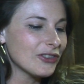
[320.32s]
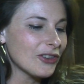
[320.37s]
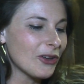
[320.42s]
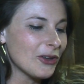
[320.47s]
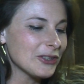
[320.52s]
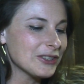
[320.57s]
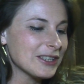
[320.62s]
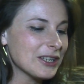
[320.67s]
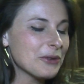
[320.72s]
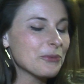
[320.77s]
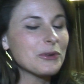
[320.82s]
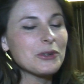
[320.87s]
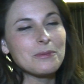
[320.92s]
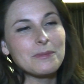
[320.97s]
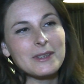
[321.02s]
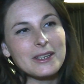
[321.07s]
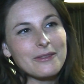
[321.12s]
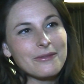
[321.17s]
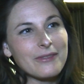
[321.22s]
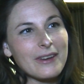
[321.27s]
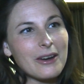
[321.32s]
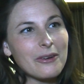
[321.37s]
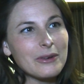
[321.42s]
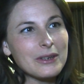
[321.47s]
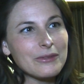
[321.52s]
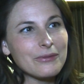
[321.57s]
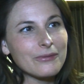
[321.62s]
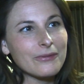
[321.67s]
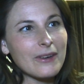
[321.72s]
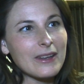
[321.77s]
thought it would be a
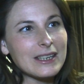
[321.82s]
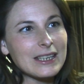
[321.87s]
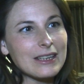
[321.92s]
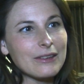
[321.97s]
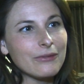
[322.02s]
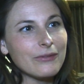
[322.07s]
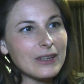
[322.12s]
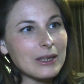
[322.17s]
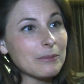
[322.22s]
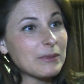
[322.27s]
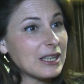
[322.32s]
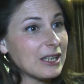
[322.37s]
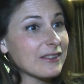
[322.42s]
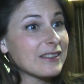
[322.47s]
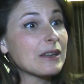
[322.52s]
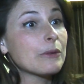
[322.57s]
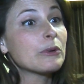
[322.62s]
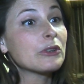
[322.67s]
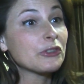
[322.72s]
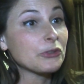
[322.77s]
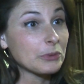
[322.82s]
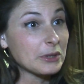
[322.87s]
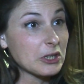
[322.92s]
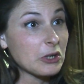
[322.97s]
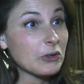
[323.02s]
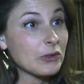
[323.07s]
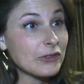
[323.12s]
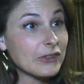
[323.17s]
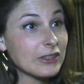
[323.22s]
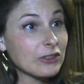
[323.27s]
very funny thing because I was
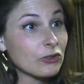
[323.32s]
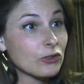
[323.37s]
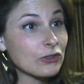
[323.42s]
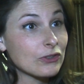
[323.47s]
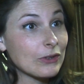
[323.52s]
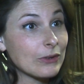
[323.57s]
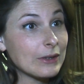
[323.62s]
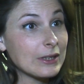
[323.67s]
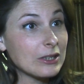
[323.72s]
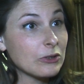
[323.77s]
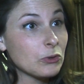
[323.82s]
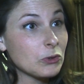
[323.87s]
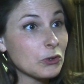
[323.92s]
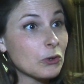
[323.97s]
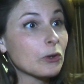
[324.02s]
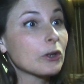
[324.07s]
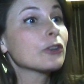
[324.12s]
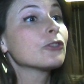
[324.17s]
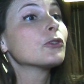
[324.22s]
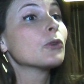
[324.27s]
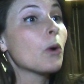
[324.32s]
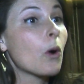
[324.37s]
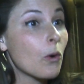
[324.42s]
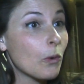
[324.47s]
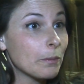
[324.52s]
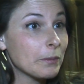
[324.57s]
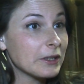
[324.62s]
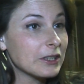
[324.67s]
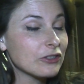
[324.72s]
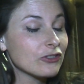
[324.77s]
rehearsing the show in New York to
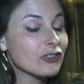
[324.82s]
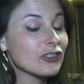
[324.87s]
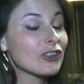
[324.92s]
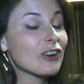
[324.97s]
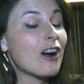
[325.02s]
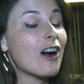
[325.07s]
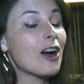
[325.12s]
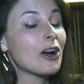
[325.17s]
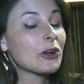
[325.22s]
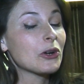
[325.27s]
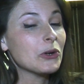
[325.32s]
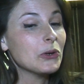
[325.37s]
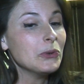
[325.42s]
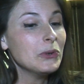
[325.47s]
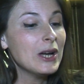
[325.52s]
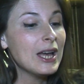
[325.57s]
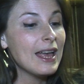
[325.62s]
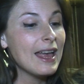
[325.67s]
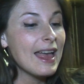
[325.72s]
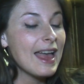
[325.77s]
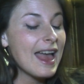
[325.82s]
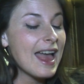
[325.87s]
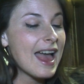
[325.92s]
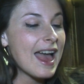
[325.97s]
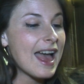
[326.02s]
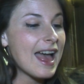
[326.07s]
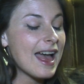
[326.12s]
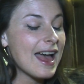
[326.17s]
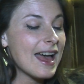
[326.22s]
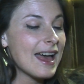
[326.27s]
open in Chicago.
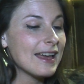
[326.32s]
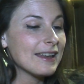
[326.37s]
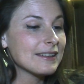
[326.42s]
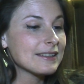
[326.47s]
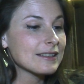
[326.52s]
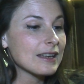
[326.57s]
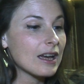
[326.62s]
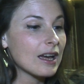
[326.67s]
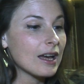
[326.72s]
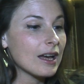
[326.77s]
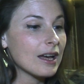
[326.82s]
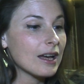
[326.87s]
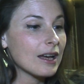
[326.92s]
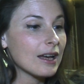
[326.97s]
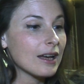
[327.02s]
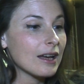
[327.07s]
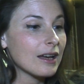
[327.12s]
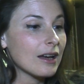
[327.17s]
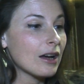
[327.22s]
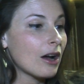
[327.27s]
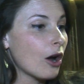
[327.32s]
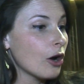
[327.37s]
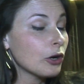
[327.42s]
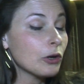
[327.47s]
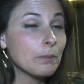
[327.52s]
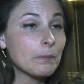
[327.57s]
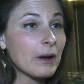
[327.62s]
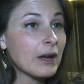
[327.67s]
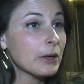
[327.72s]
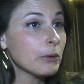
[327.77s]
And
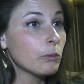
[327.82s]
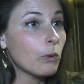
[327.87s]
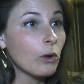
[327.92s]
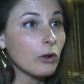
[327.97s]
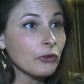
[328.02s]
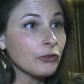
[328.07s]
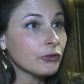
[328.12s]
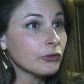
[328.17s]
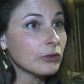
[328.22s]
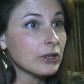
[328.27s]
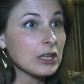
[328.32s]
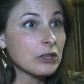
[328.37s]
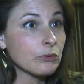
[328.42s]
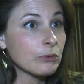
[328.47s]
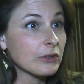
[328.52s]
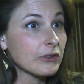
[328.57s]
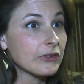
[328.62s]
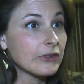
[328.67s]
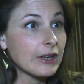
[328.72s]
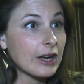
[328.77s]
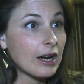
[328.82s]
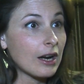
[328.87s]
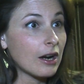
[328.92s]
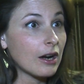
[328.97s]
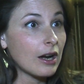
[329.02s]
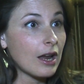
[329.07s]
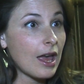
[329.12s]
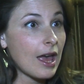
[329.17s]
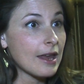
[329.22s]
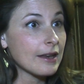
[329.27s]
Occupy Wall Street was
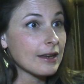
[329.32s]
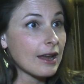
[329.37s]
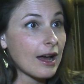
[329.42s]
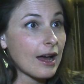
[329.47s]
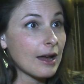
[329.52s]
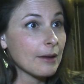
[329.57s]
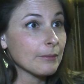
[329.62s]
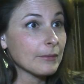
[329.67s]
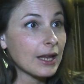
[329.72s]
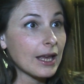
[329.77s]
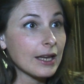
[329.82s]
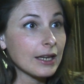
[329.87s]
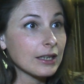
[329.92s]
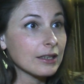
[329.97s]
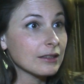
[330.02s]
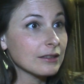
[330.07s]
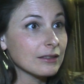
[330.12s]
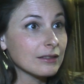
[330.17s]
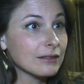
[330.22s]
there. And I'm like,